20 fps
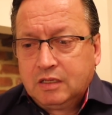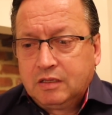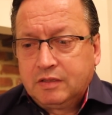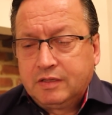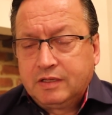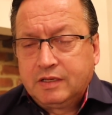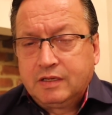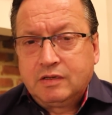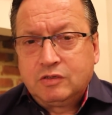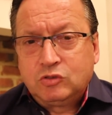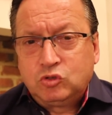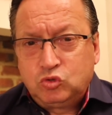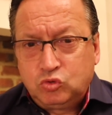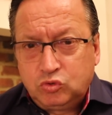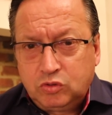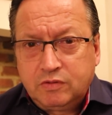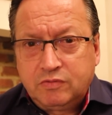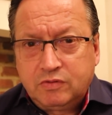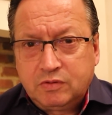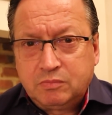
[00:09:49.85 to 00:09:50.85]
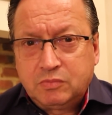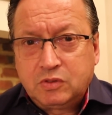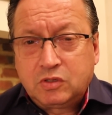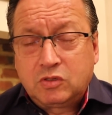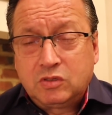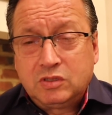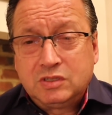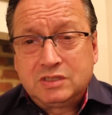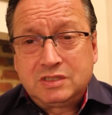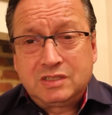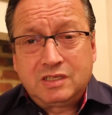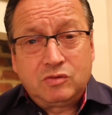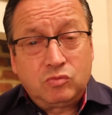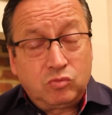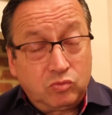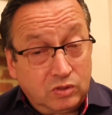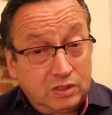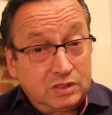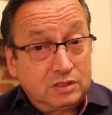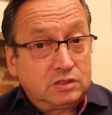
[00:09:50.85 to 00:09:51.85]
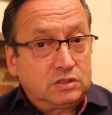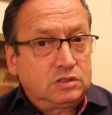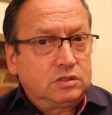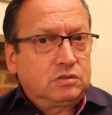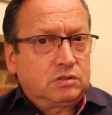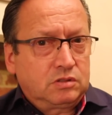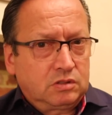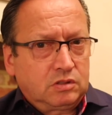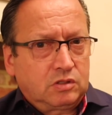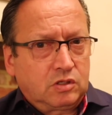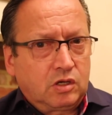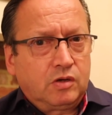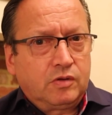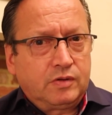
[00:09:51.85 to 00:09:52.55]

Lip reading: They are driven because they want to go,